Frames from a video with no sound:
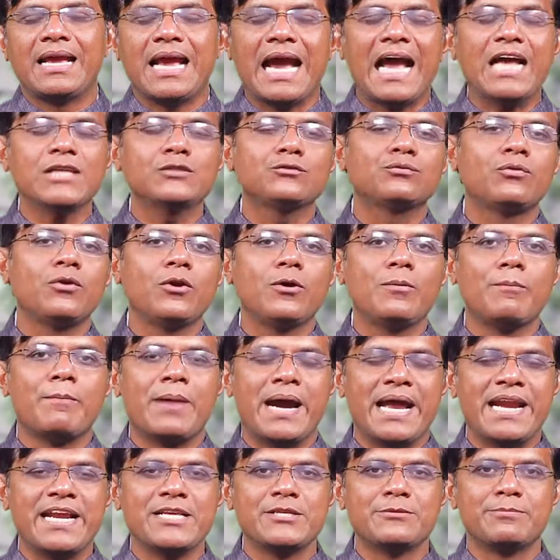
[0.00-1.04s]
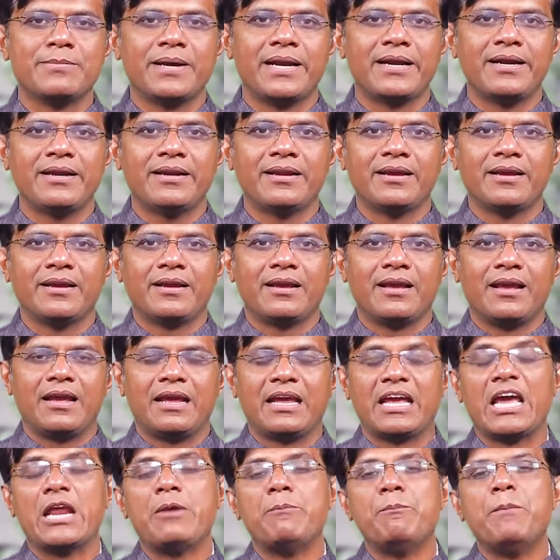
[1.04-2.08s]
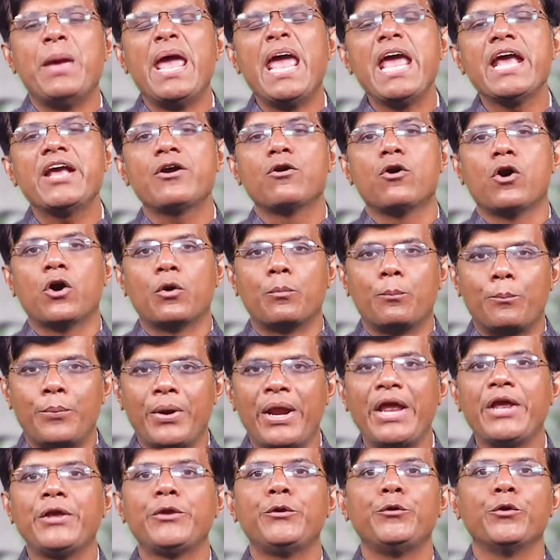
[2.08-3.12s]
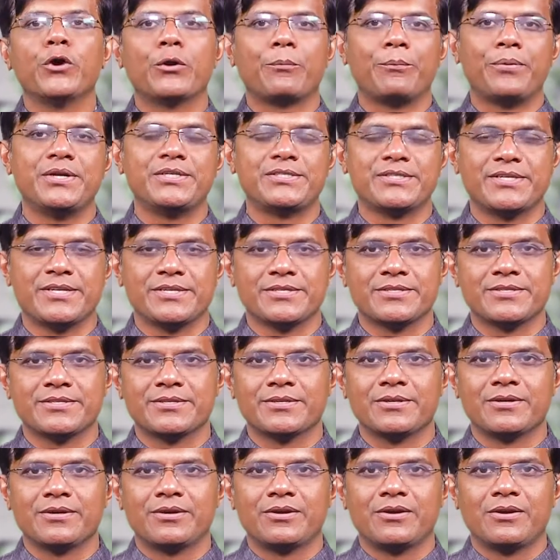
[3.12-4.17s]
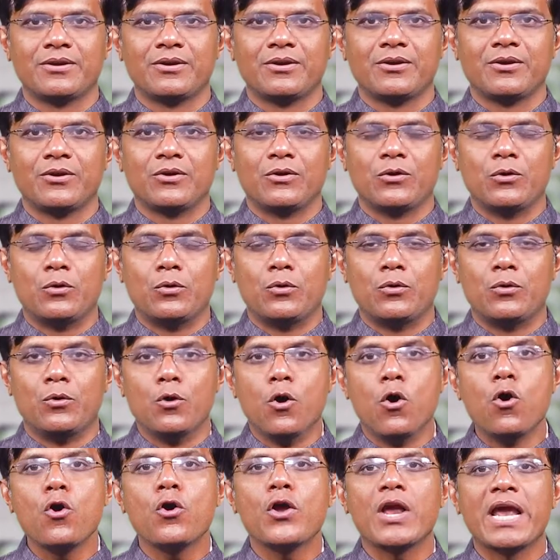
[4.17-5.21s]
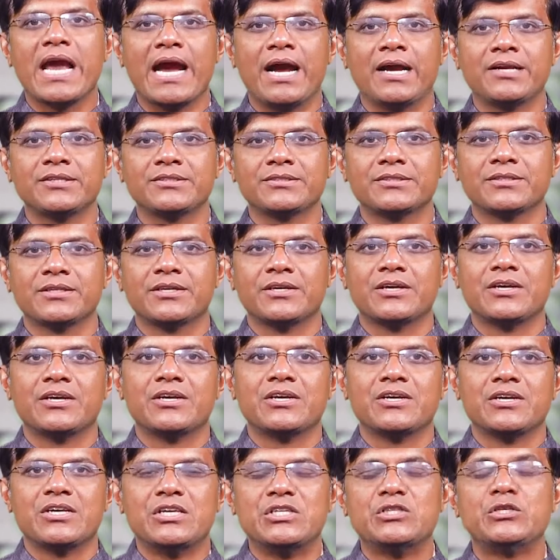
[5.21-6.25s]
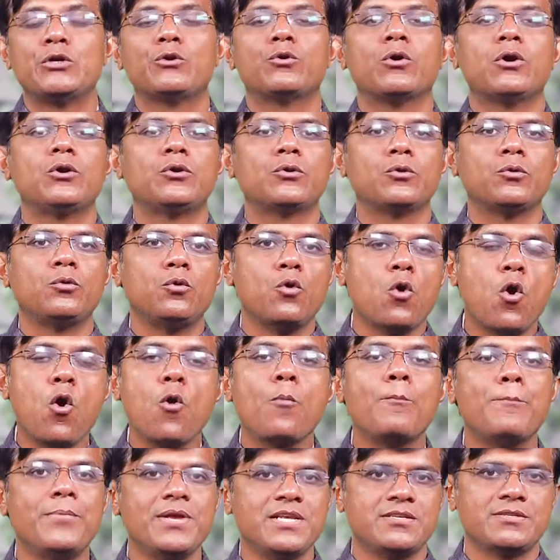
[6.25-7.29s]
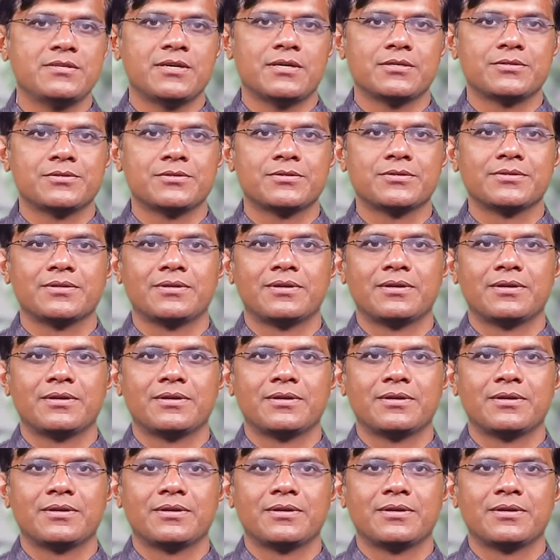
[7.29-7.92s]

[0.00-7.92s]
Cash flow management can make or break your business. No cash is equal to no business.